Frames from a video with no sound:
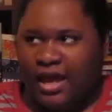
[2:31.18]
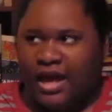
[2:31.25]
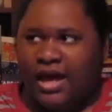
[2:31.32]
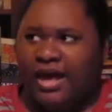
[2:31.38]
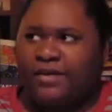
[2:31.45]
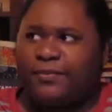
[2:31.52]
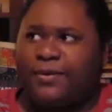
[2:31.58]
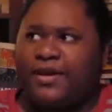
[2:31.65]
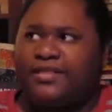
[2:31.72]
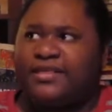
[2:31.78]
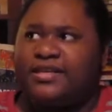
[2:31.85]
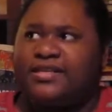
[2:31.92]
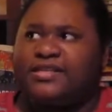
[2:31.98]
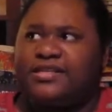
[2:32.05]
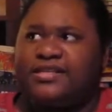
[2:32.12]
I had read
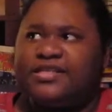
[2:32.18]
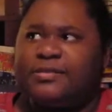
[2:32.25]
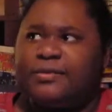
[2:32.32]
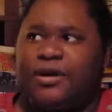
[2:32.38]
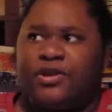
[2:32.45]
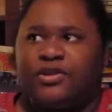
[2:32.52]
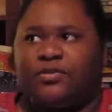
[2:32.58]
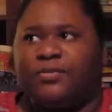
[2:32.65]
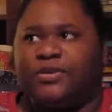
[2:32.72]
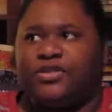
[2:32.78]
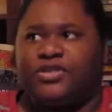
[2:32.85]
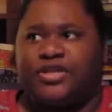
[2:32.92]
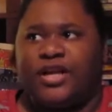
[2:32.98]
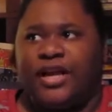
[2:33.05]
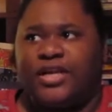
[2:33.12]
this and some other
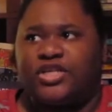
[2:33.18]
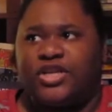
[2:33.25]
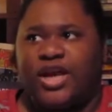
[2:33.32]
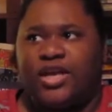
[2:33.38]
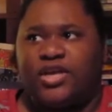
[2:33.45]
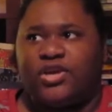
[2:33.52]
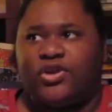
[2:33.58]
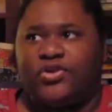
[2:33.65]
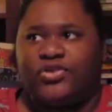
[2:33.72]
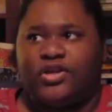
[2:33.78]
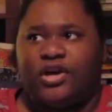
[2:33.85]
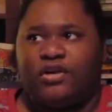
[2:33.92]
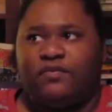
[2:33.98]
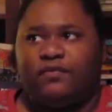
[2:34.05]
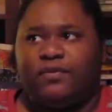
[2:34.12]
books during a hashtag
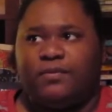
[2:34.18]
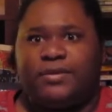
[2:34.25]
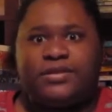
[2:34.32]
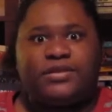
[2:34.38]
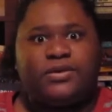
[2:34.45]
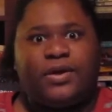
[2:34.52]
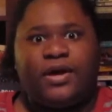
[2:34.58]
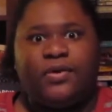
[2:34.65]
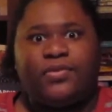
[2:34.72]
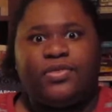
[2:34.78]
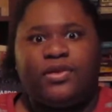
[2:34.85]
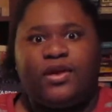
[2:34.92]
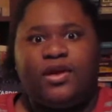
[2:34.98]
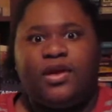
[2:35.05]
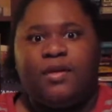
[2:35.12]
year-a-thon for mental
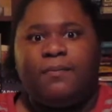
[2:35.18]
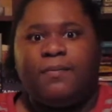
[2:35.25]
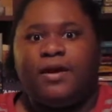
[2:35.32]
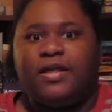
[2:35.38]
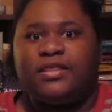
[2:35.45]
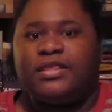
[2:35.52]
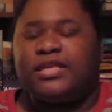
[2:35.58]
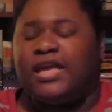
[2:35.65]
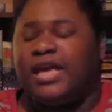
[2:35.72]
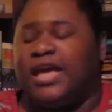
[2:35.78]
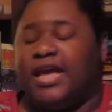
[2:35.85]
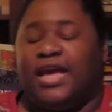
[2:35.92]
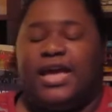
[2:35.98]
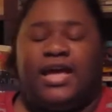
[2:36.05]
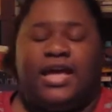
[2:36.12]
health month,
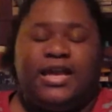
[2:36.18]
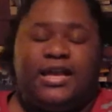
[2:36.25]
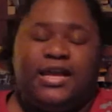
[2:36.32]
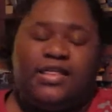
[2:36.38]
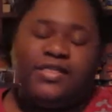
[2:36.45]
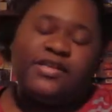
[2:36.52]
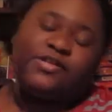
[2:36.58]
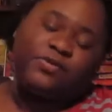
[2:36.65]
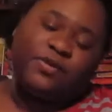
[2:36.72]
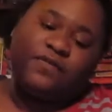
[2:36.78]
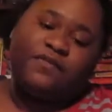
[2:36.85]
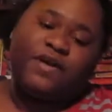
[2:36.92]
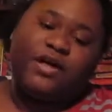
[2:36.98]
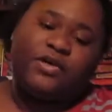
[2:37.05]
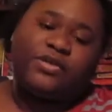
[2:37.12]
and this
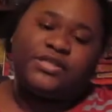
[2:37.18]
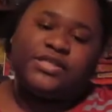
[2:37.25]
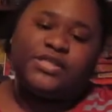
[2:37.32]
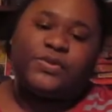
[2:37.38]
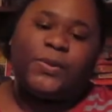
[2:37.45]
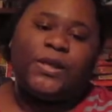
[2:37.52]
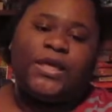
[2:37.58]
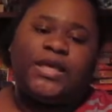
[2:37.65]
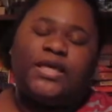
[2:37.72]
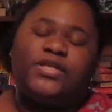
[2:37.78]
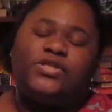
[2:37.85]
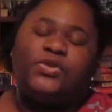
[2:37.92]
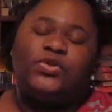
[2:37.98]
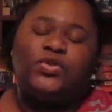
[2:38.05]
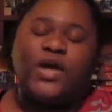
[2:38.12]
one follows these 3
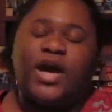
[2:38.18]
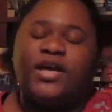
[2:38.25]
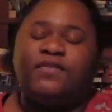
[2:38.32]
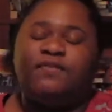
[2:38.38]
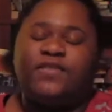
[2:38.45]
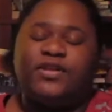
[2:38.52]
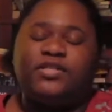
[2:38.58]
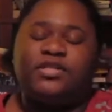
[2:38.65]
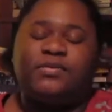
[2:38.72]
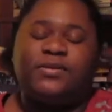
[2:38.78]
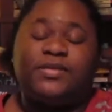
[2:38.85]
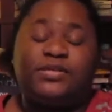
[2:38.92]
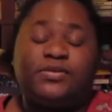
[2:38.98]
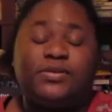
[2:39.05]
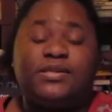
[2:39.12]
kids who tried and failed to
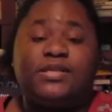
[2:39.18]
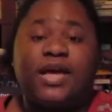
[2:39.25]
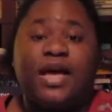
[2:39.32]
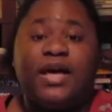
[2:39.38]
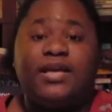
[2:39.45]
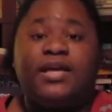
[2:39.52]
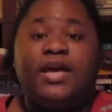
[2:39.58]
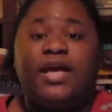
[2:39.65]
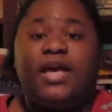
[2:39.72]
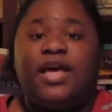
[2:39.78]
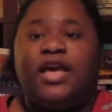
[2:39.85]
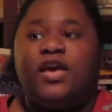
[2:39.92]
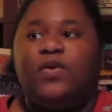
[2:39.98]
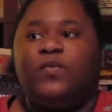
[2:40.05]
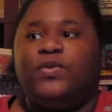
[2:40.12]
commit suicide,
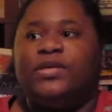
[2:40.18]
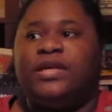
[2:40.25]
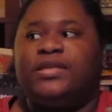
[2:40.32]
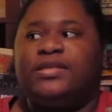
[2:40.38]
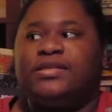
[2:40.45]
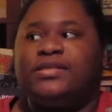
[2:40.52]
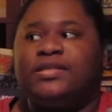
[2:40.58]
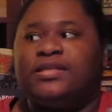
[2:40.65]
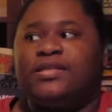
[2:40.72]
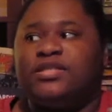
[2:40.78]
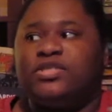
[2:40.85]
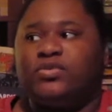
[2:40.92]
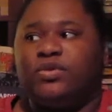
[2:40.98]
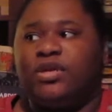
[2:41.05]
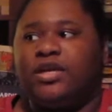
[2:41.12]
and we get to see
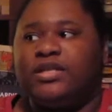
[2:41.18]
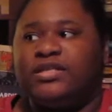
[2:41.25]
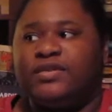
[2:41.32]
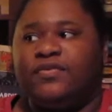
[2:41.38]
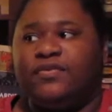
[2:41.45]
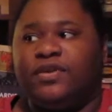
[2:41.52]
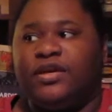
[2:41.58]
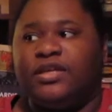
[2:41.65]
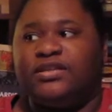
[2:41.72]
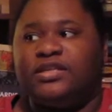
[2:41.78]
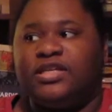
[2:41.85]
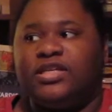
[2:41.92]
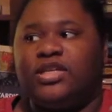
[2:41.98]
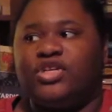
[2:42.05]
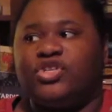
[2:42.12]
these 3 different
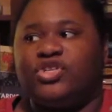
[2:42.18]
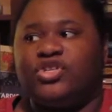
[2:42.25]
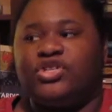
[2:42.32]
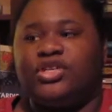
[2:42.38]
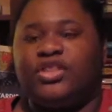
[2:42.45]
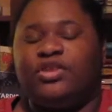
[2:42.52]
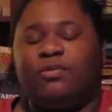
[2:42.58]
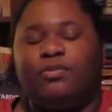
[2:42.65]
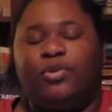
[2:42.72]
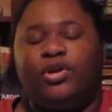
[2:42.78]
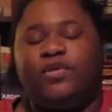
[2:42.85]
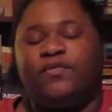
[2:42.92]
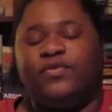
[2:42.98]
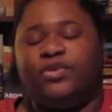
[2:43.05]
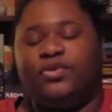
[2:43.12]
teenagers and their
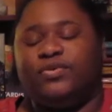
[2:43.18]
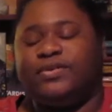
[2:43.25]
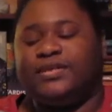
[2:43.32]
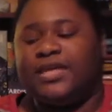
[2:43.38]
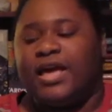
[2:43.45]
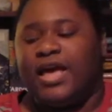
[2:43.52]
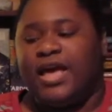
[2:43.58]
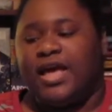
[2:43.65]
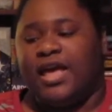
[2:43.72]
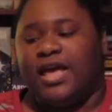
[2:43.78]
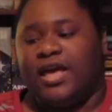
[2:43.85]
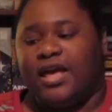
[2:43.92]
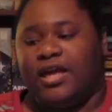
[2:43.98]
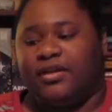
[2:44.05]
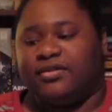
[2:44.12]
point of views,
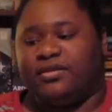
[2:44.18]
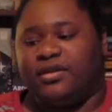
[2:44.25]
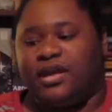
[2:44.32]
and